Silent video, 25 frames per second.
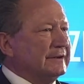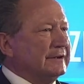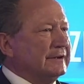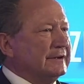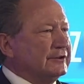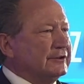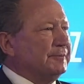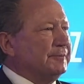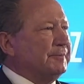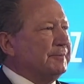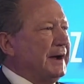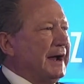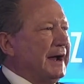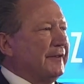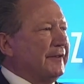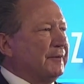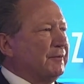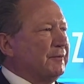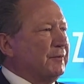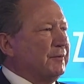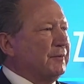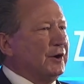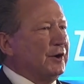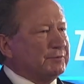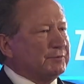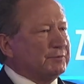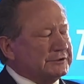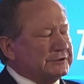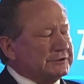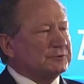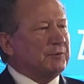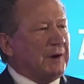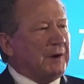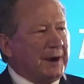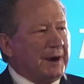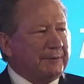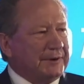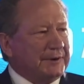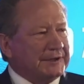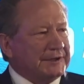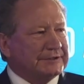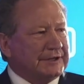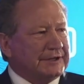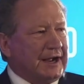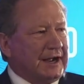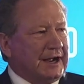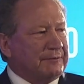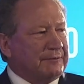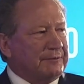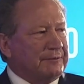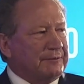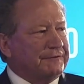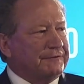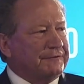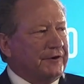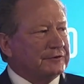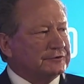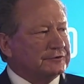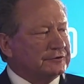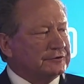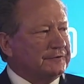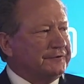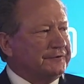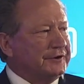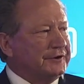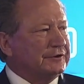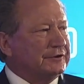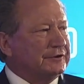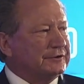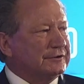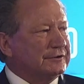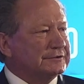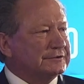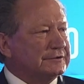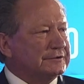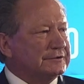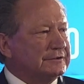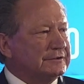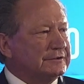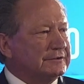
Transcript: to power the world, which is why we're stuck with fossil fuels.